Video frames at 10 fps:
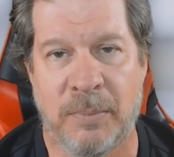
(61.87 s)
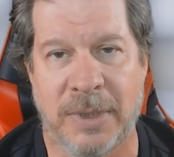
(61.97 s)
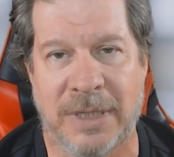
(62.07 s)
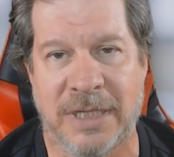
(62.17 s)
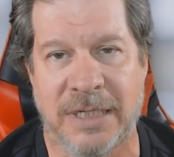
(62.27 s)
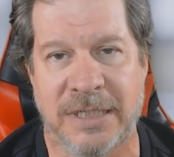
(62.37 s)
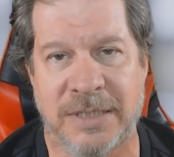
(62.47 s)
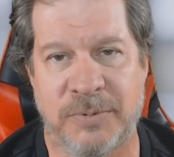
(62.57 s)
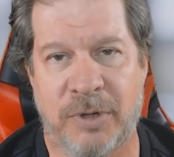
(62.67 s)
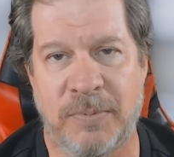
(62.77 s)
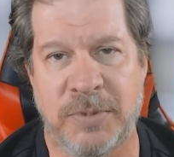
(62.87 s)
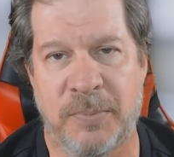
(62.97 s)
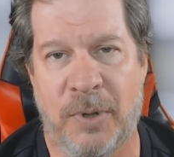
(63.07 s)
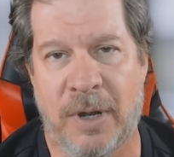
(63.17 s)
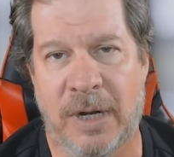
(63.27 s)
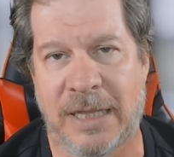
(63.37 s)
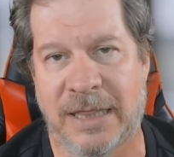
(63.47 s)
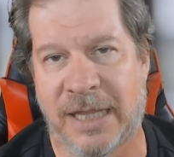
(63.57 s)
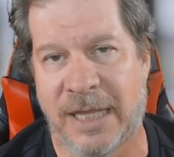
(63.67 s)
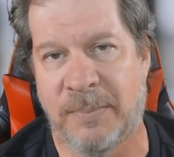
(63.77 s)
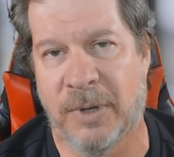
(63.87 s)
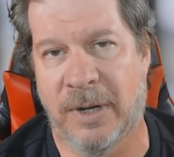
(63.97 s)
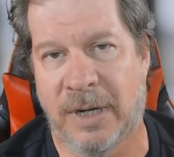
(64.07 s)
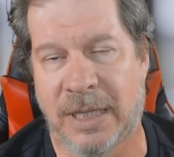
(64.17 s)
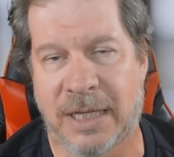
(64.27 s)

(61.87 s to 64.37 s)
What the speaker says: But the subscription part and the like part and the